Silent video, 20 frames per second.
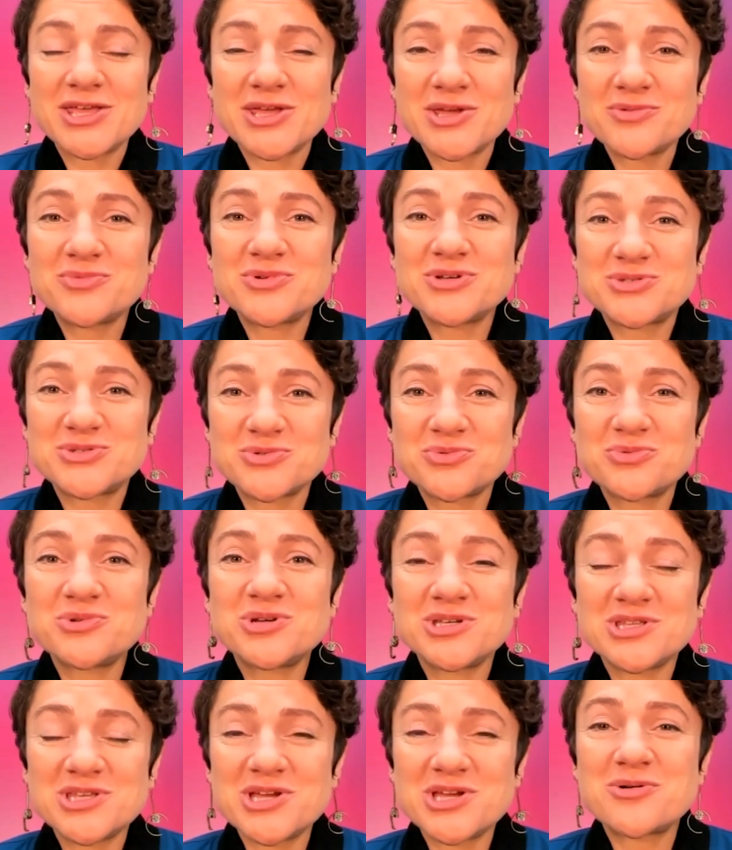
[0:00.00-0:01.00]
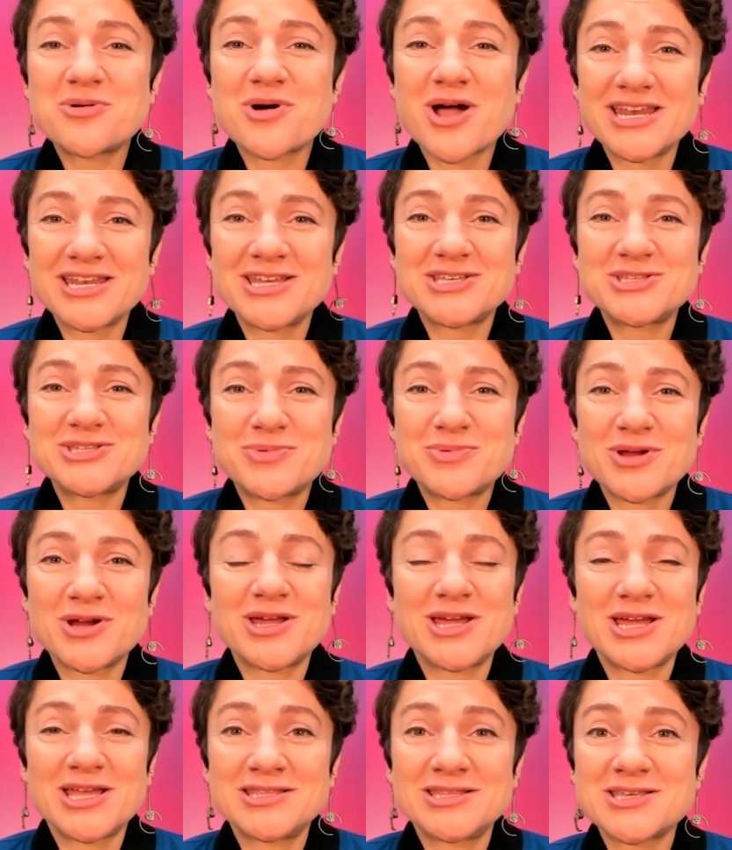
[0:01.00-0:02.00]
It was really quite an
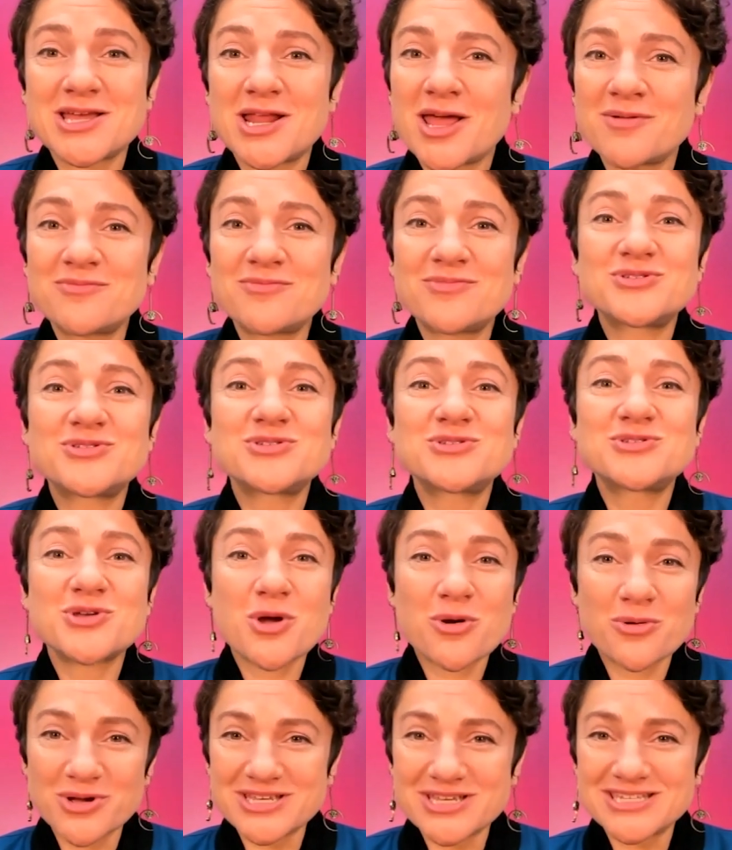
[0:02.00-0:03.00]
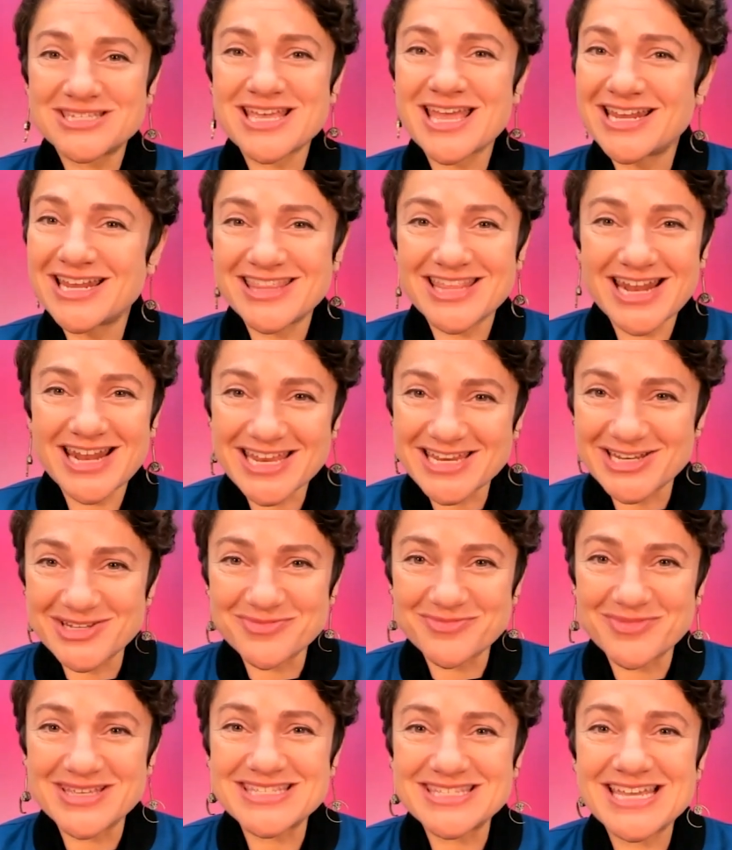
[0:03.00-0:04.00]
experience, and I'm so excited that I
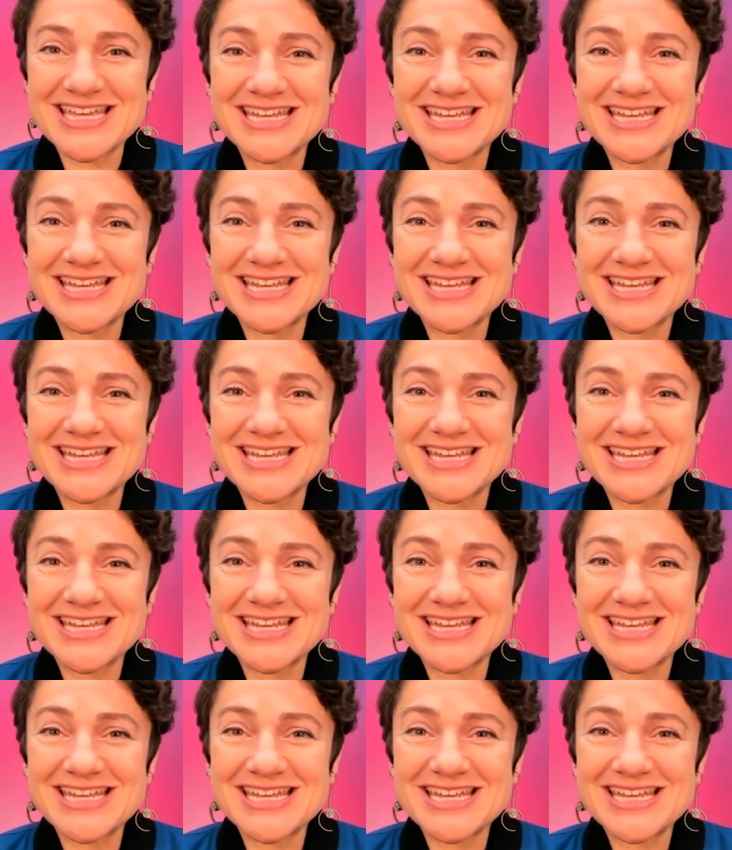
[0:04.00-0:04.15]
didn't miss